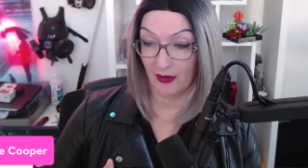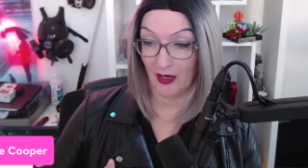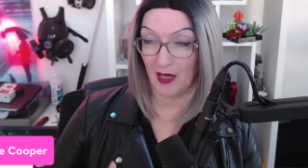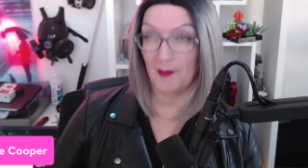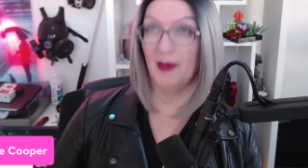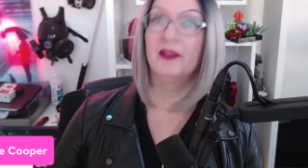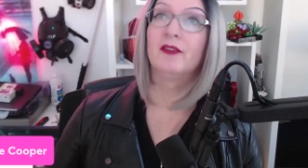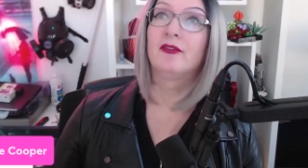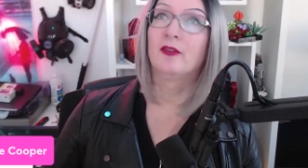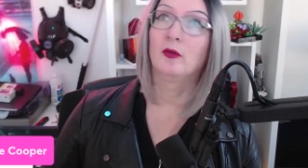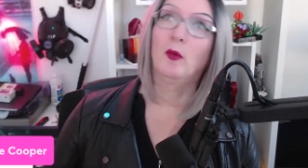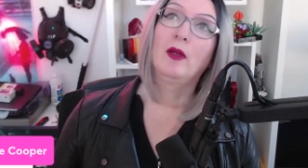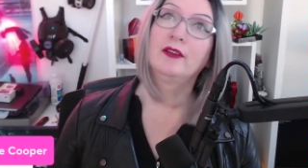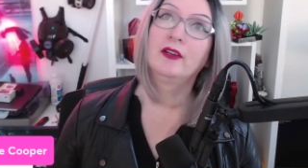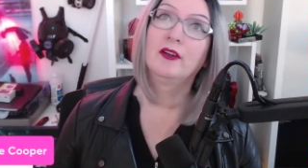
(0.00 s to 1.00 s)
I did
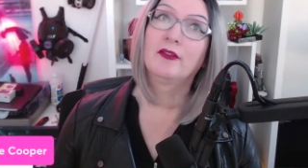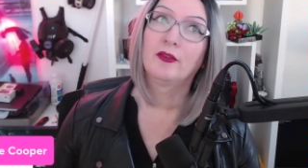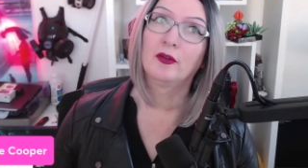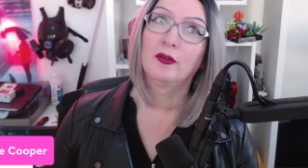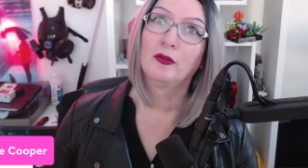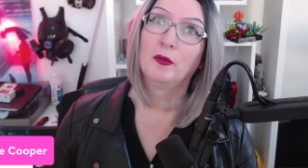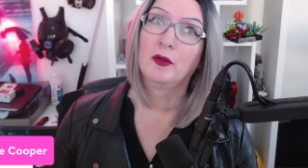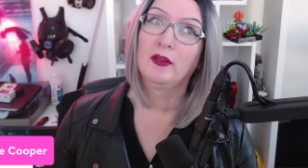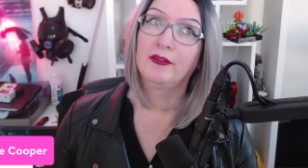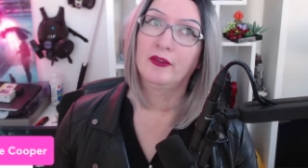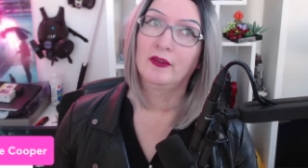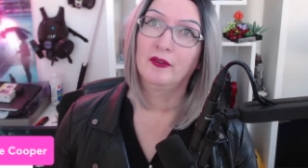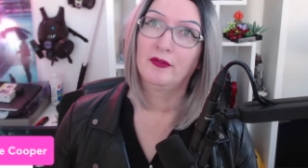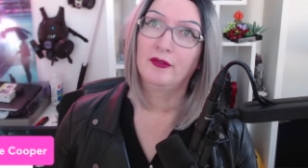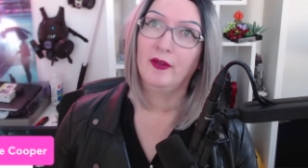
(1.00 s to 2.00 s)
it for a new release
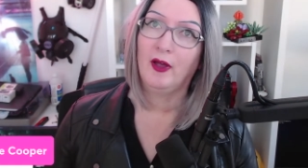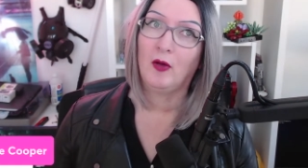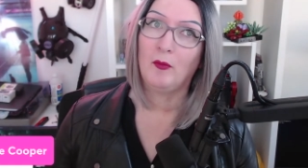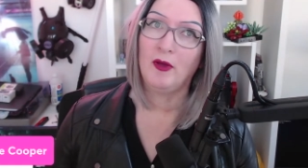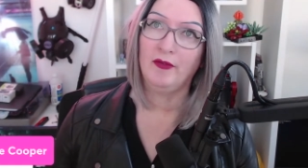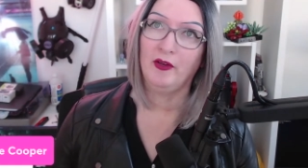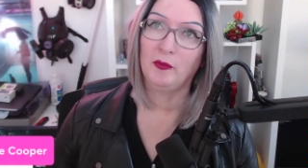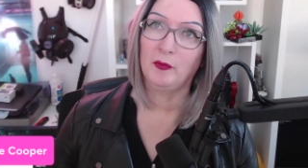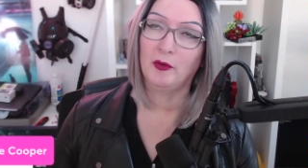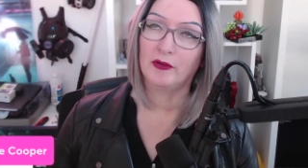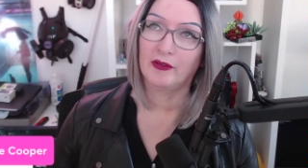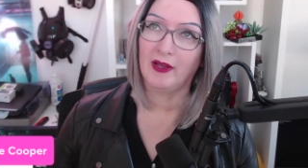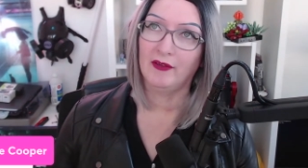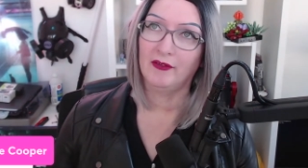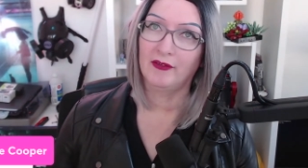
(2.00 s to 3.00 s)
of Help My Facebook's
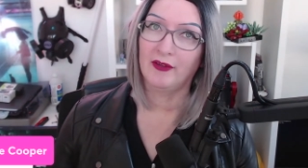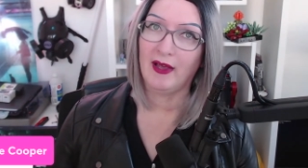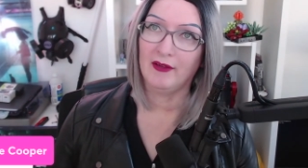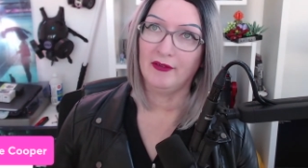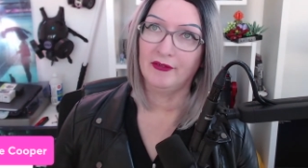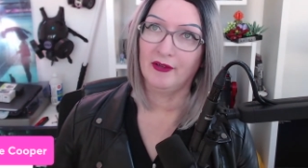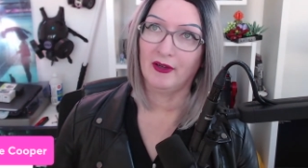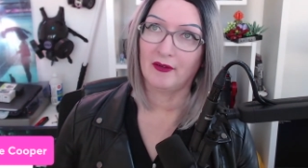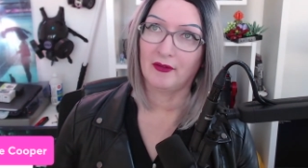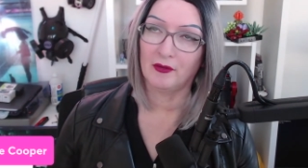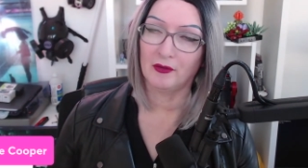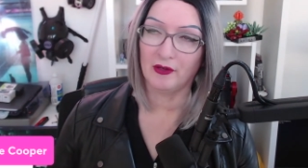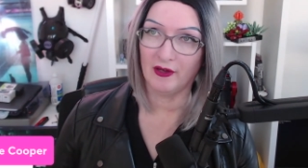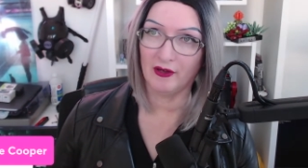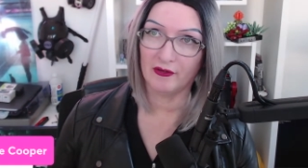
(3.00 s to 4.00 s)
Ads Suck
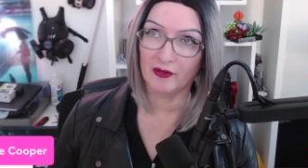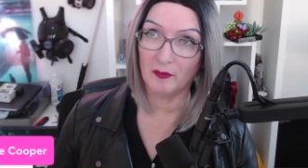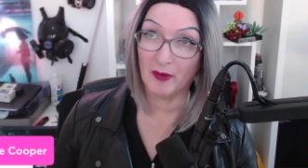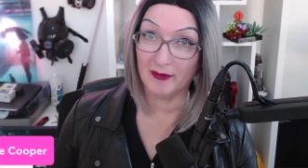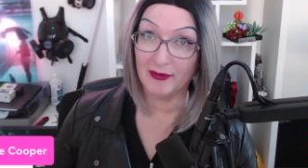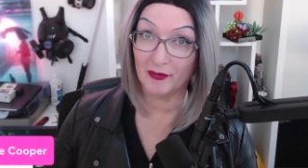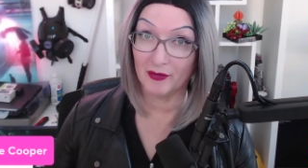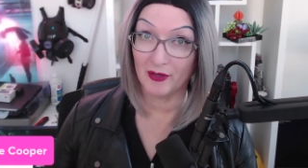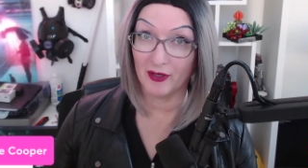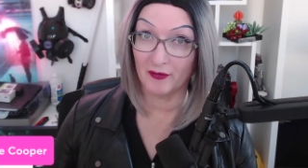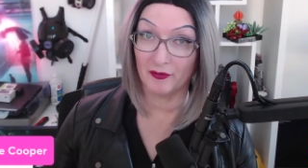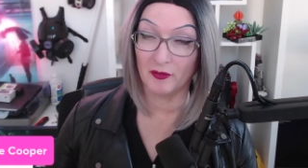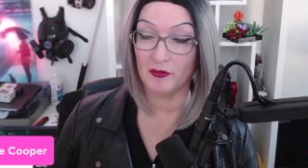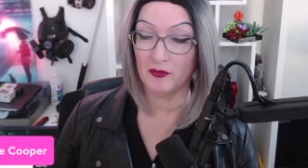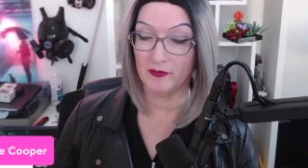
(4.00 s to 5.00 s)
third edition, but I've never done it
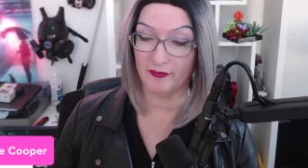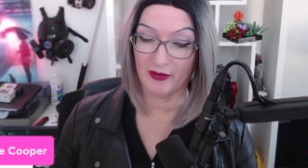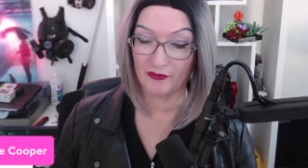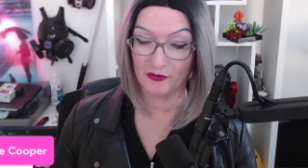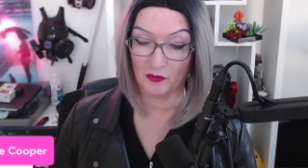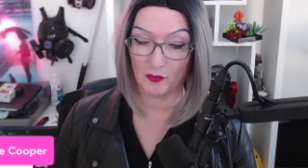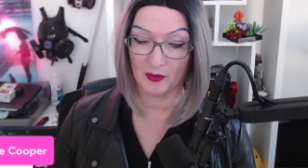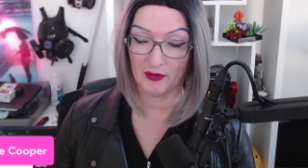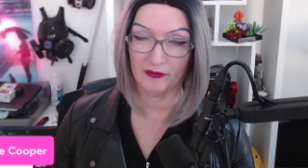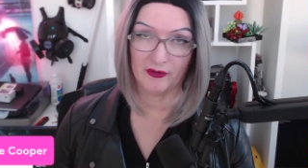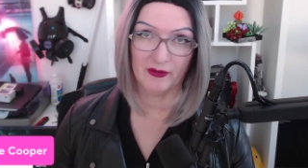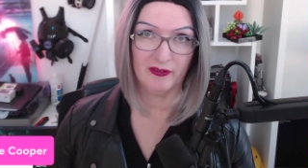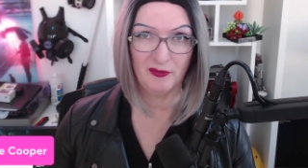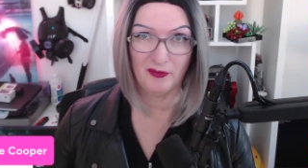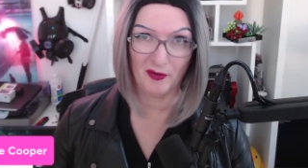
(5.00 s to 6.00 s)
for a new fiction release
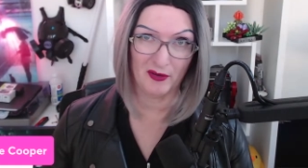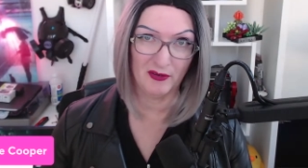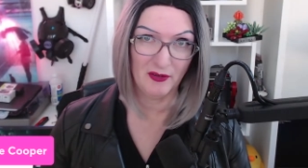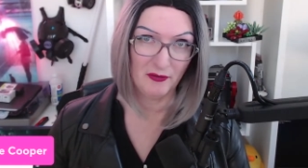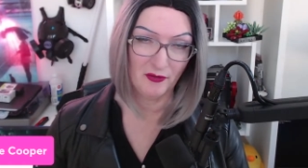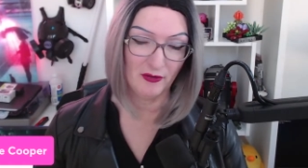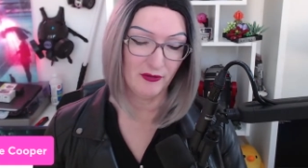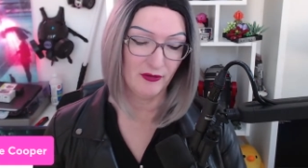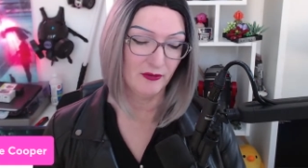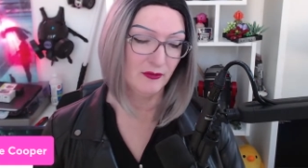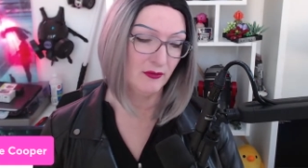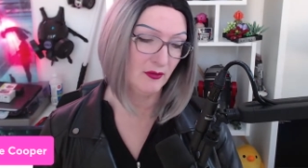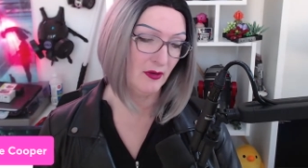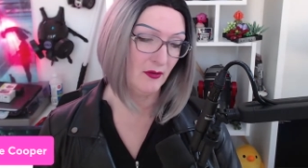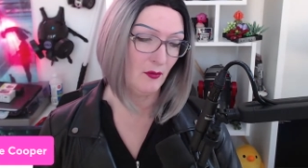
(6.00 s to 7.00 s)
because it's
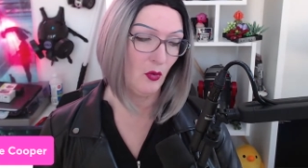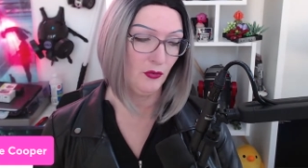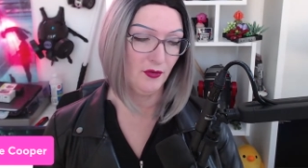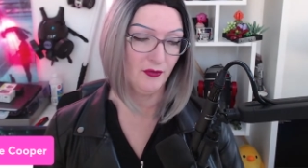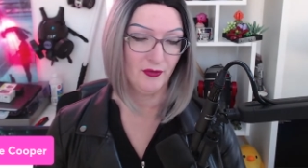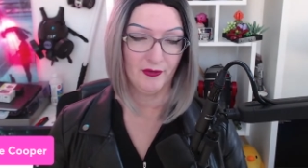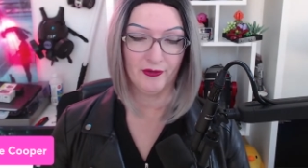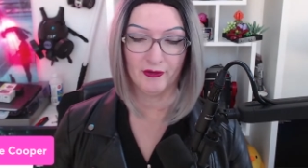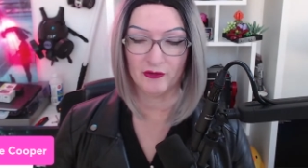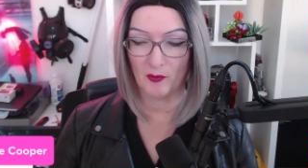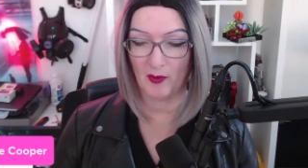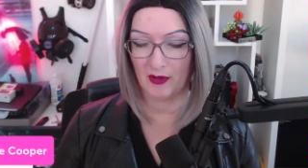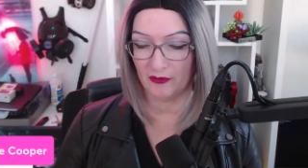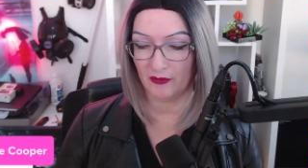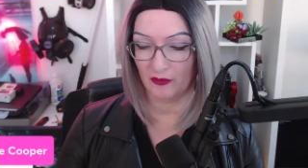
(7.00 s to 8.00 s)
a whole different
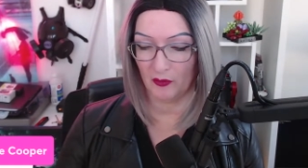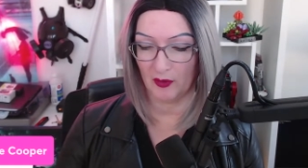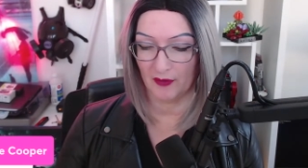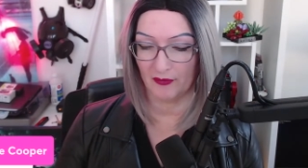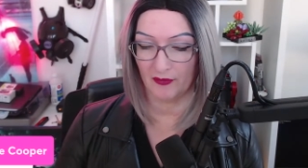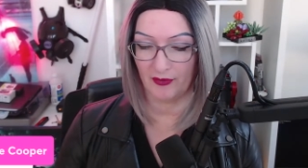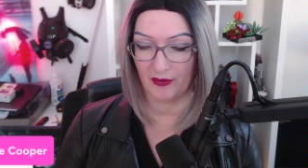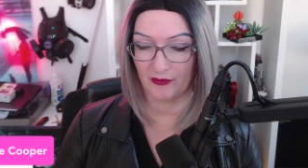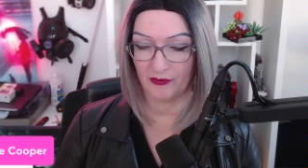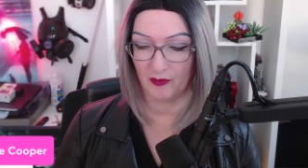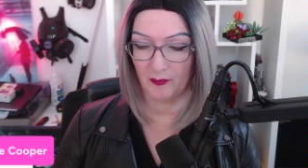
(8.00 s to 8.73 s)
situation doing it for fiction.